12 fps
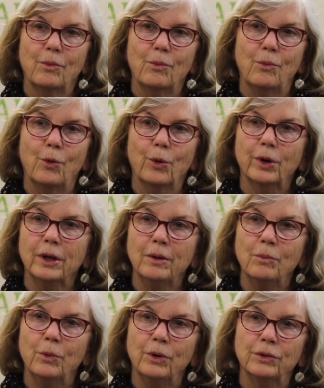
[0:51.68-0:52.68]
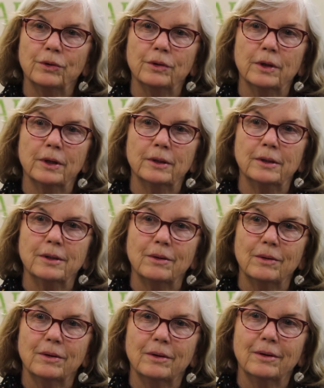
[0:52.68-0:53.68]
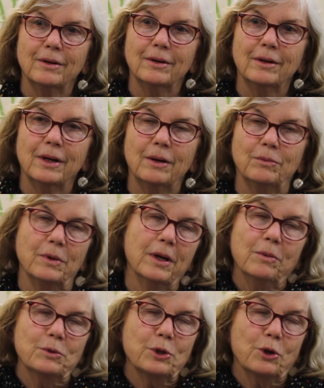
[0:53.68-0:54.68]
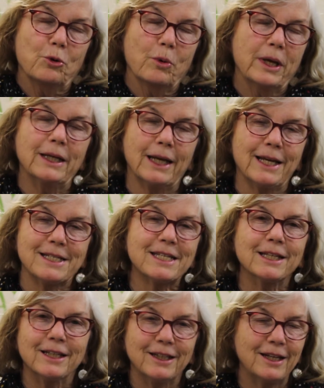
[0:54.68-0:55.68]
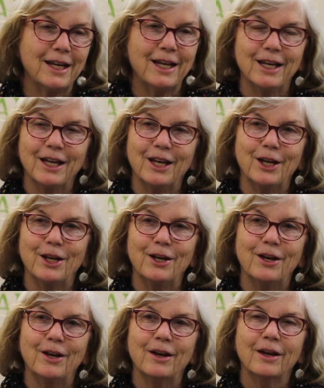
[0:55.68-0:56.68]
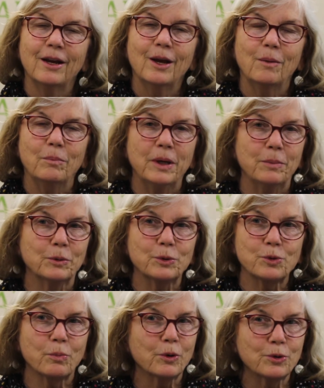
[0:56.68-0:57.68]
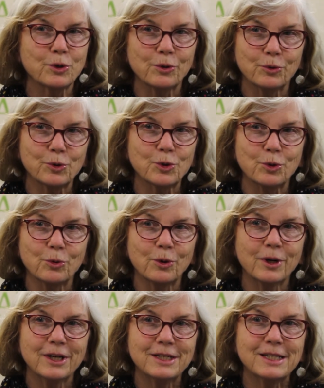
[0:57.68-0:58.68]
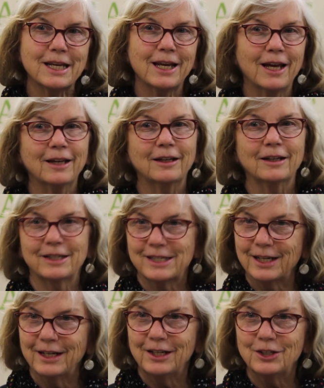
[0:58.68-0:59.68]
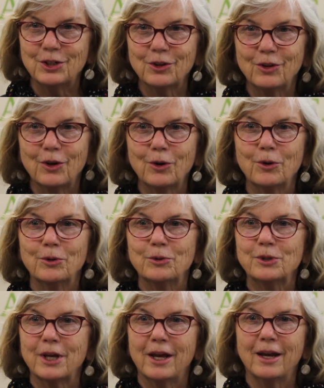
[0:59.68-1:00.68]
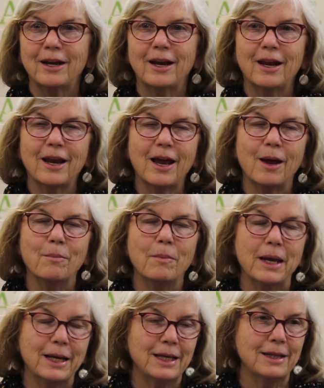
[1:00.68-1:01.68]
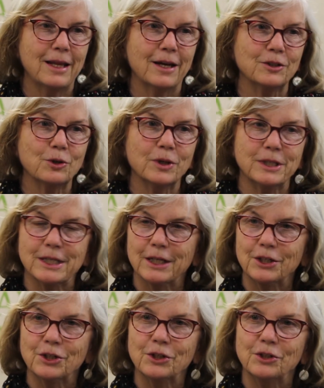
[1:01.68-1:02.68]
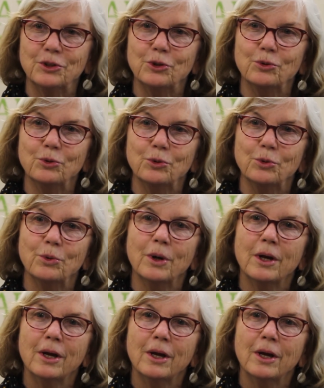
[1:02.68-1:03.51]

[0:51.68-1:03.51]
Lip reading: working with it was a great lesson in people's personal stories and listening to those and making that translation to